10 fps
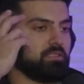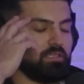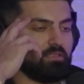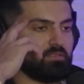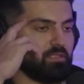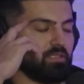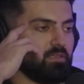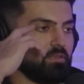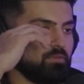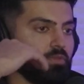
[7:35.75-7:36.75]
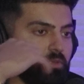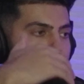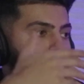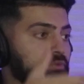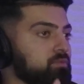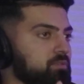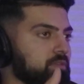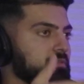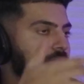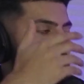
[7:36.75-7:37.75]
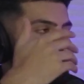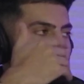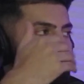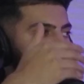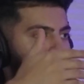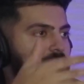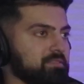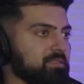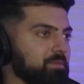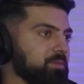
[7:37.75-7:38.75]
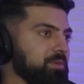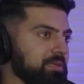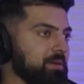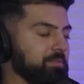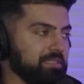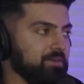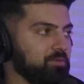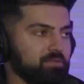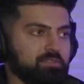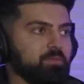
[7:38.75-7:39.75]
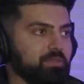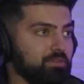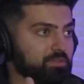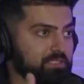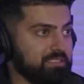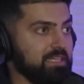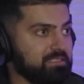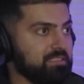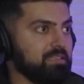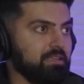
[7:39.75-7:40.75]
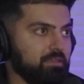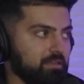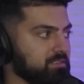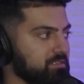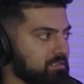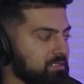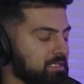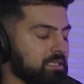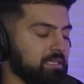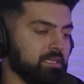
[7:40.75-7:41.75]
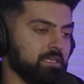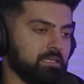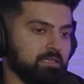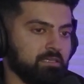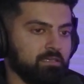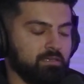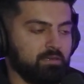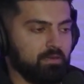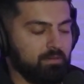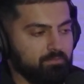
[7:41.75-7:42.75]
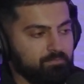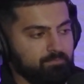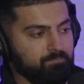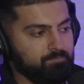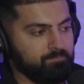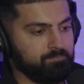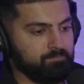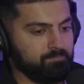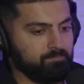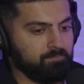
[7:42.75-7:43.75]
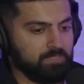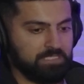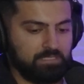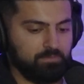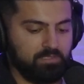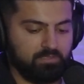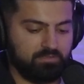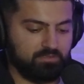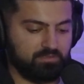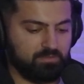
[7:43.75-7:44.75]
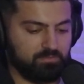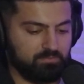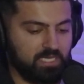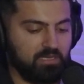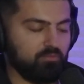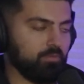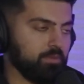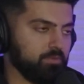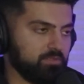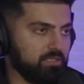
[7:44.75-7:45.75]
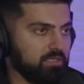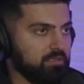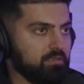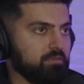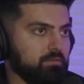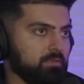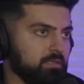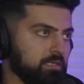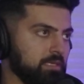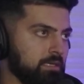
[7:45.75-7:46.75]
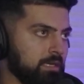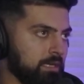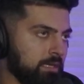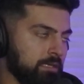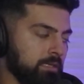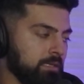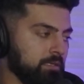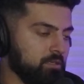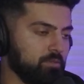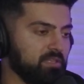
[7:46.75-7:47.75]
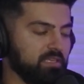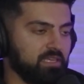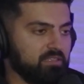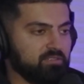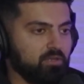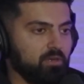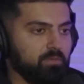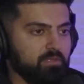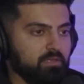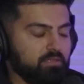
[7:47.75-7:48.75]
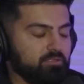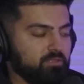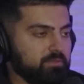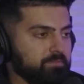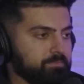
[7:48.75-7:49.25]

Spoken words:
like there's nothing to really prove it until like something really comes out when someone literally says it and does it. Yeah, I mean it's just kind of what people say, and then could be the case, could not be the case, right?